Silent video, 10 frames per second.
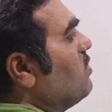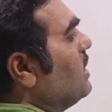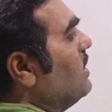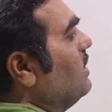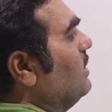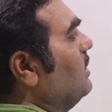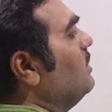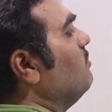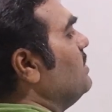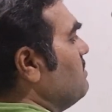Okay,
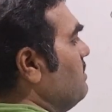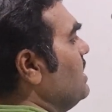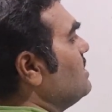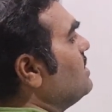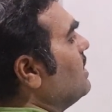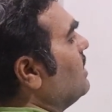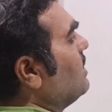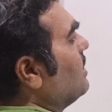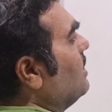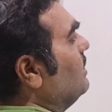which means
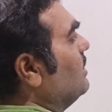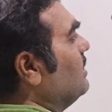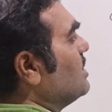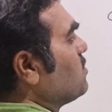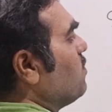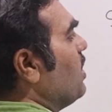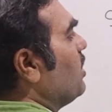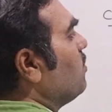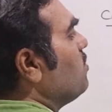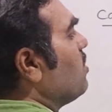that the
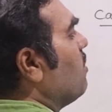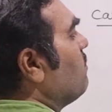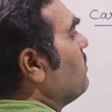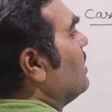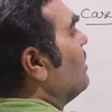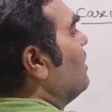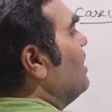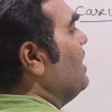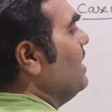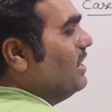square root of
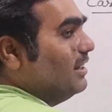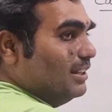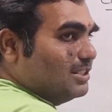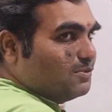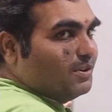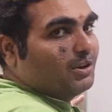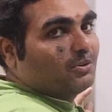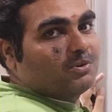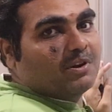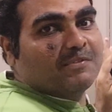d, the
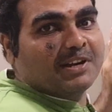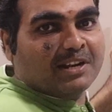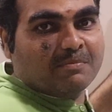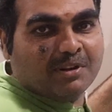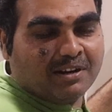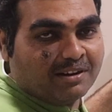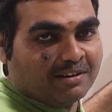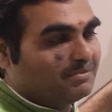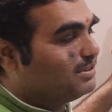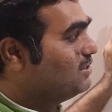square root of
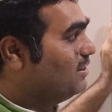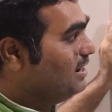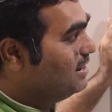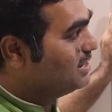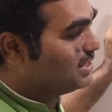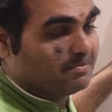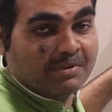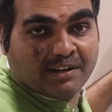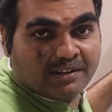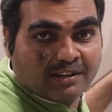
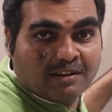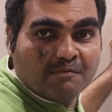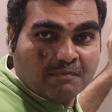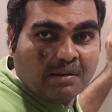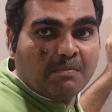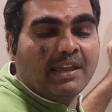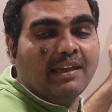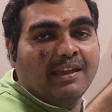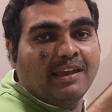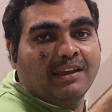discriminant will
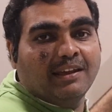be